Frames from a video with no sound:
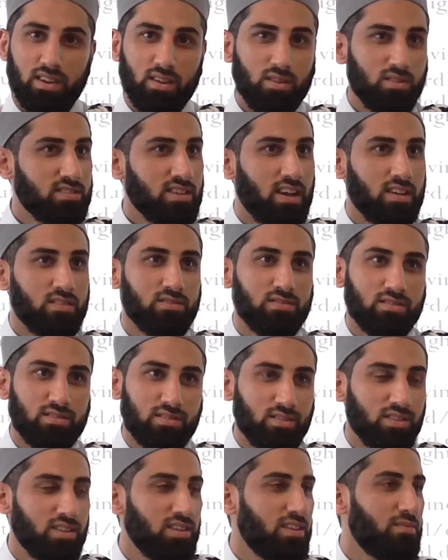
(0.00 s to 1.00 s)
Because I
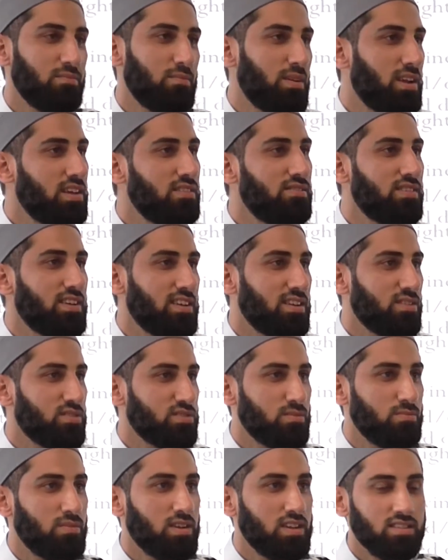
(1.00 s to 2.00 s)
just couldn't believe it.
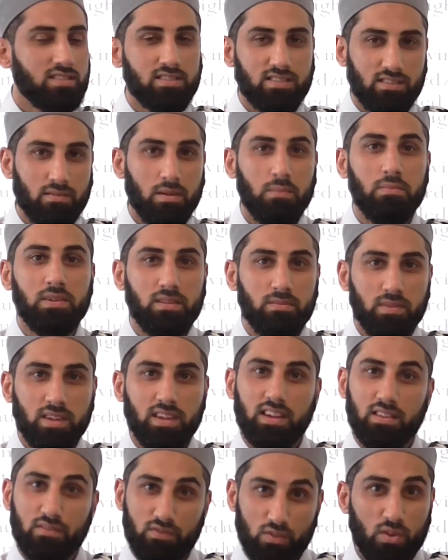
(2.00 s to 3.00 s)
Somebody's remembered
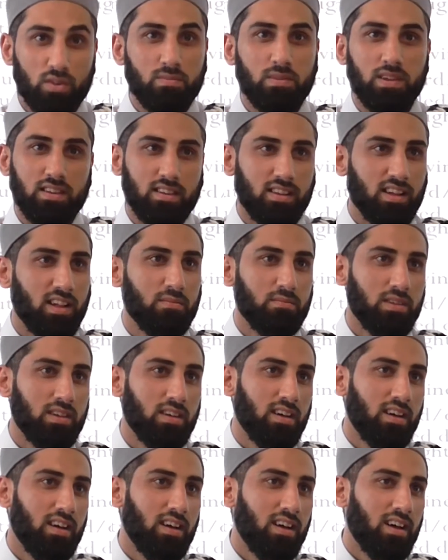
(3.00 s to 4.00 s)
me and phoned me to tell me.